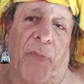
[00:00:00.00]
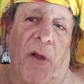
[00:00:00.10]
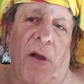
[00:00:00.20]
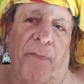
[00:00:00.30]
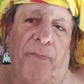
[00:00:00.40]

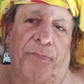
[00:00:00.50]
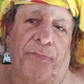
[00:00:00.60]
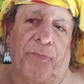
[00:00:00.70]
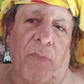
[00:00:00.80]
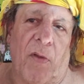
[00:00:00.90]

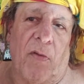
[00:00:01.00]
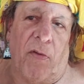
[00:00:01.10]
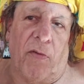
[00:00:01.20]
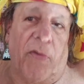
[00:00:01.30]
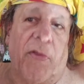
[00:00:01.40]

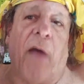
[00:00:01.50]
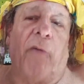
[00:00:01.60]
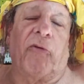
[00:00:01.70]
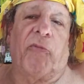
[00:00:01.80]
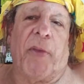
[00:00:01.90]

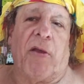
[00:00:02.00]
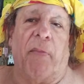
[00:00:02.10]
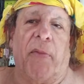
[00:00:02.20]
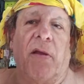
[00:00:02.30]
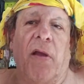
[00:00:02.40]
now it's
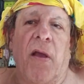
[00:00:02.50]
becoming